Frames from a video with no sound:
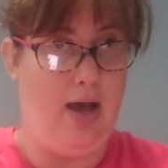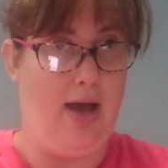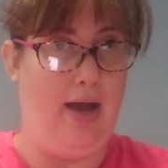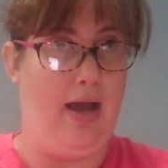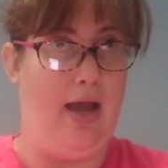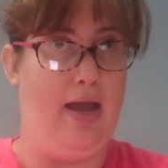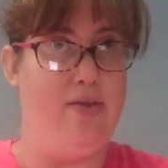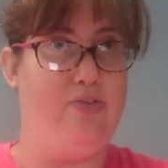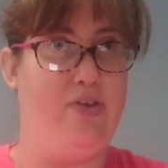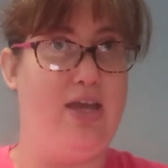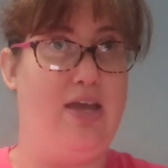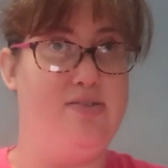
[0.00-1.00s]

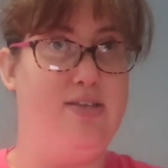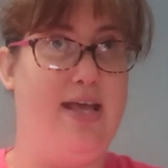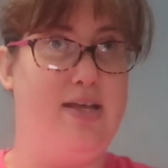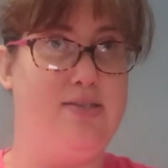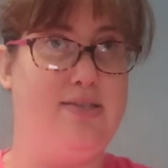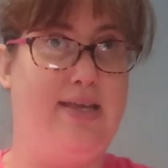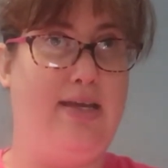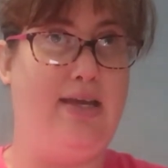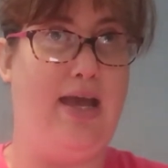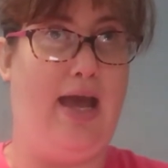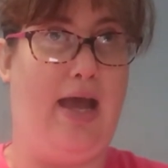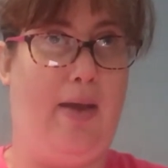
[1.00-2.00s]
So yeah, so that's
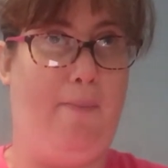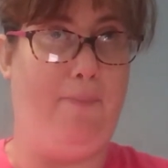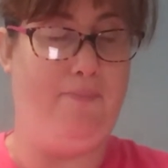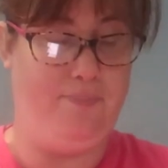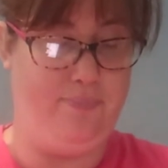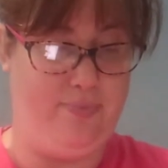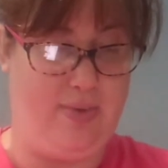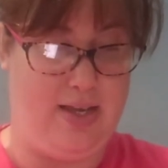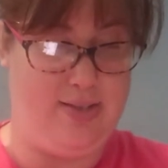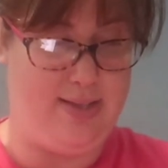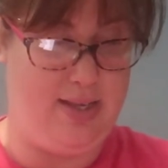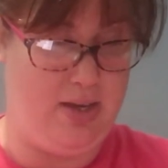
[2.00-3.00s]

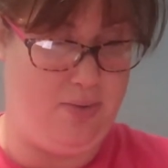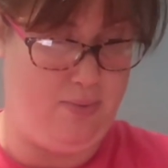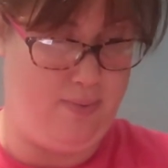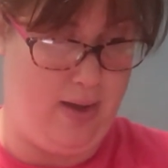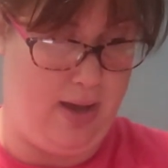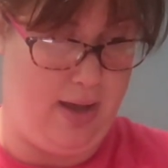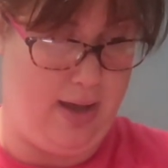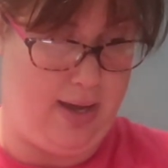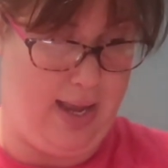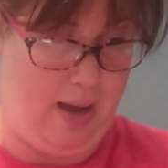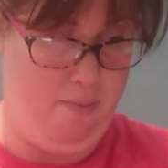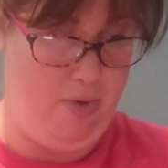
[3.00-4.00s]
the
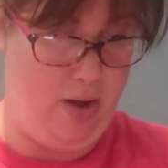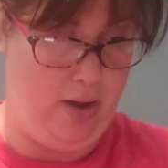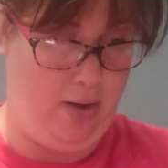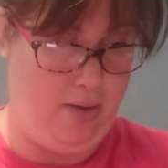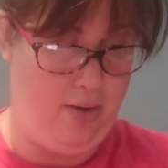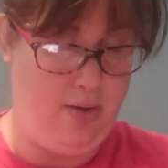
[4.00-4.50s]
camera